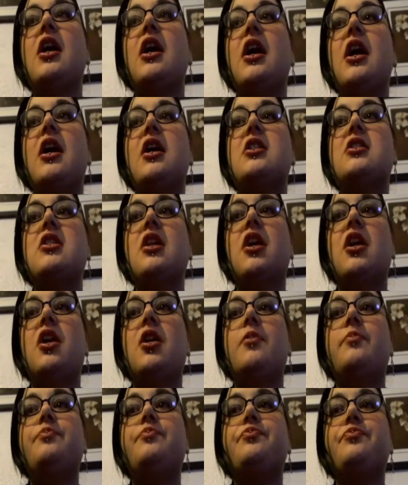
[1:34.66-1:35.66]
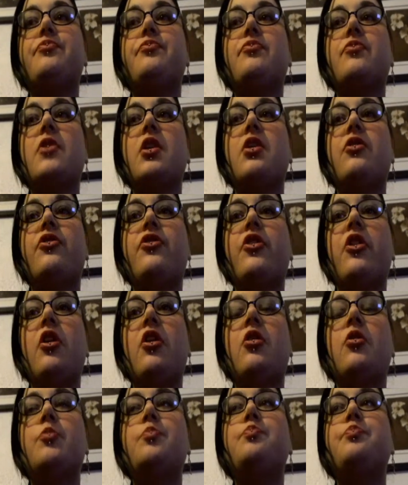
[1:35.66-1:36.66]
And
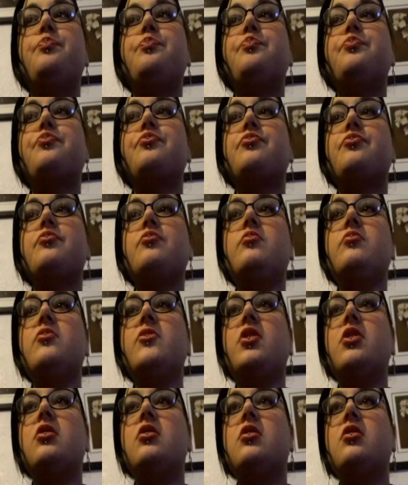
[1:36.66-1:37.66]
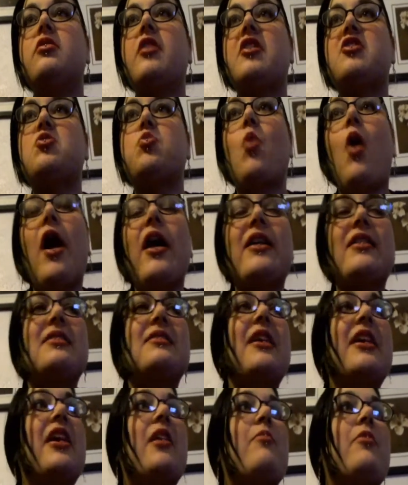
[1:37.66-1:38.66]
so that's why
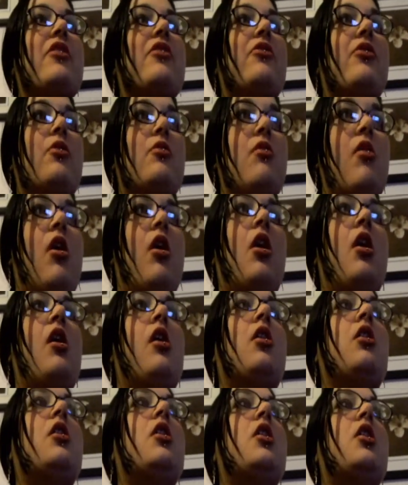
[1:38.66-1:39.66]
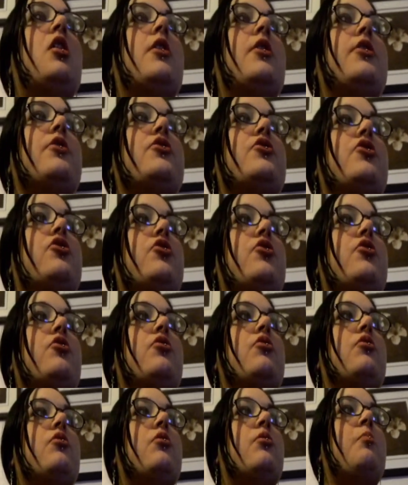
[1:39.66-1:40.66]
it's taking me so long
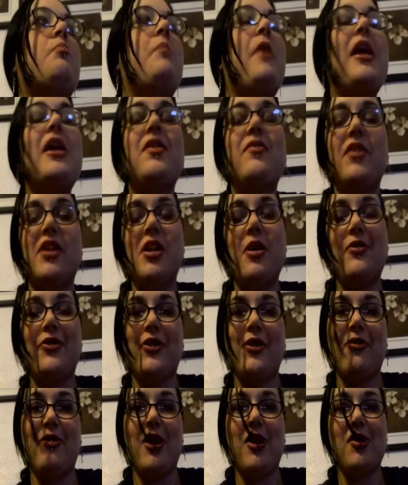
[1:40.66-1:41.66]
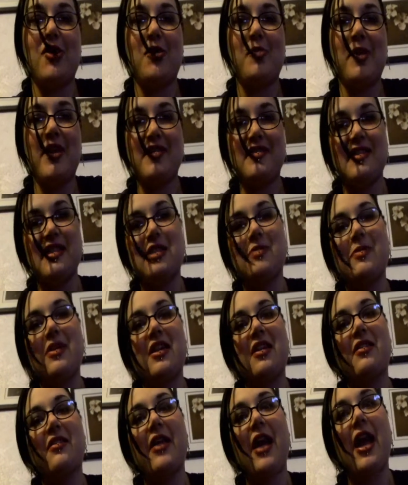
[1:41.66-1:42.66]
to make videos on a regular basis,
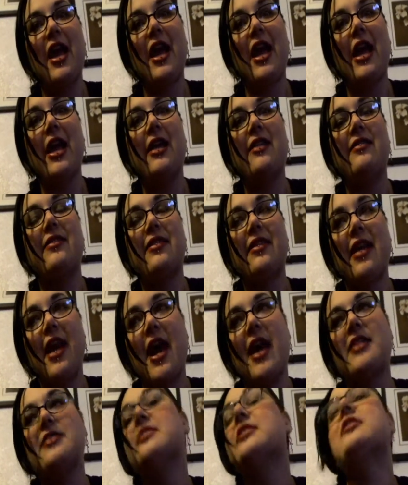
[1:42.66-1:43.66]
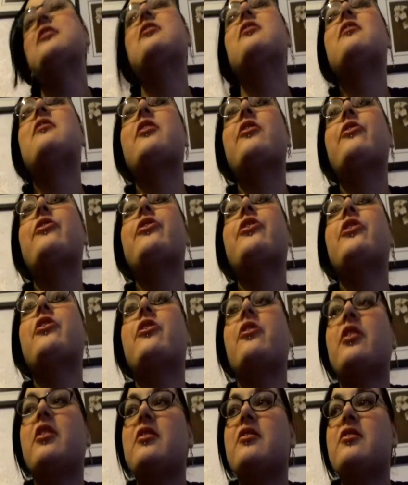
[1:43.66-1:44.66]
because I sat and seriously
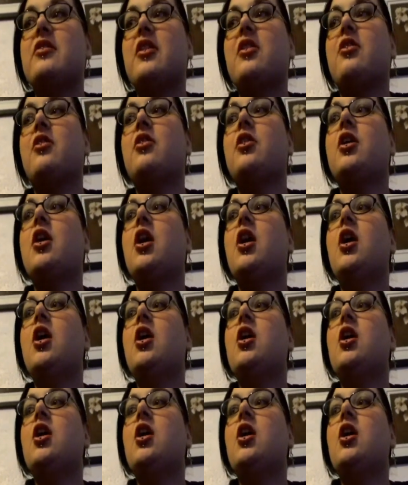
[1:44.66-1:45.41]
considered,